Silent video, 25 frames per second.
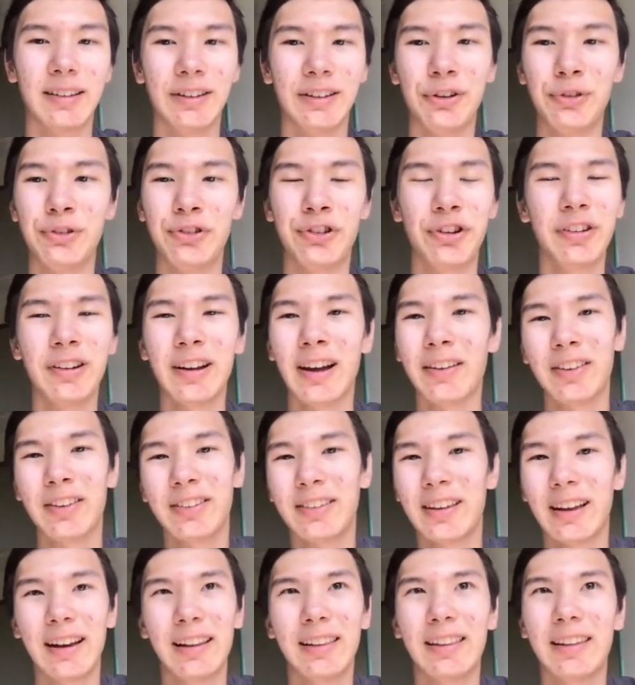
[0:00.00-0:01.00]
You shouldn't have to
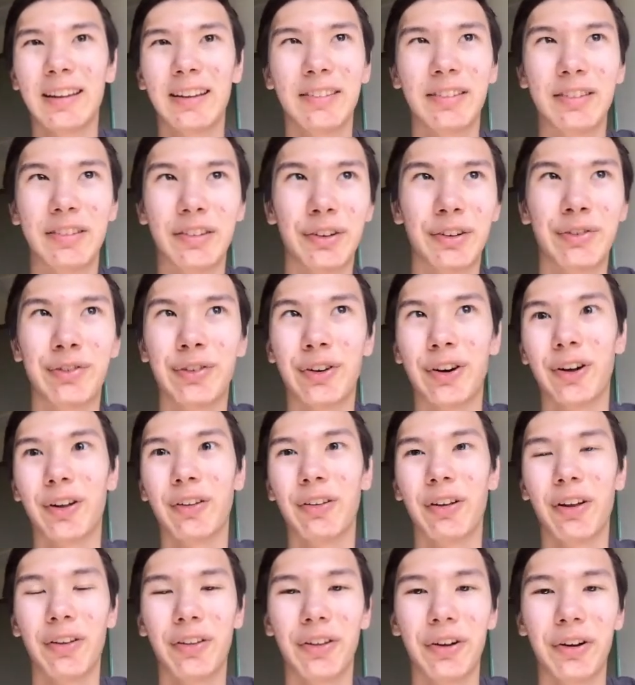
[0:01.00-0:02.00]
set anything as a default,
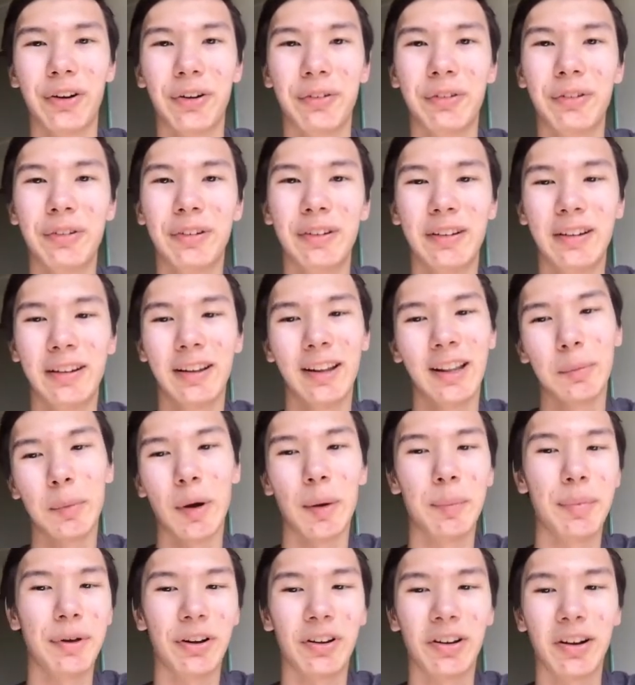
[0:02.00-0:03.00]
although that might
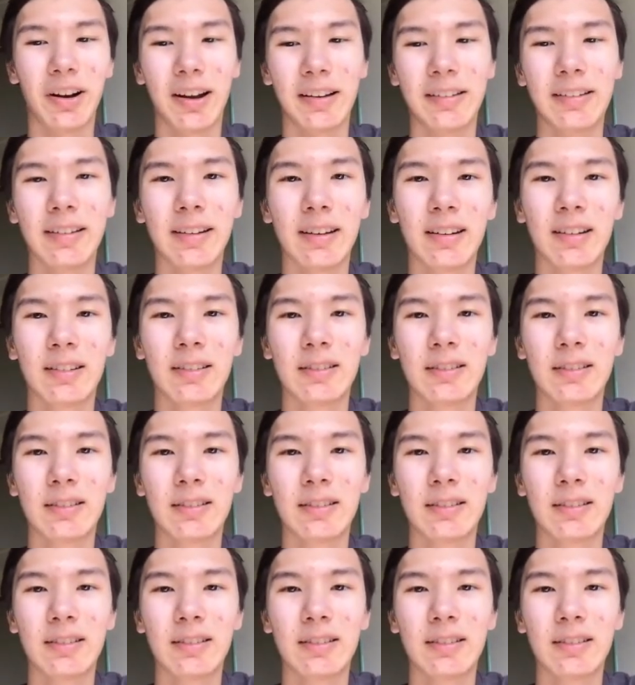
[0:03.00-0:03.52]
be a good idea.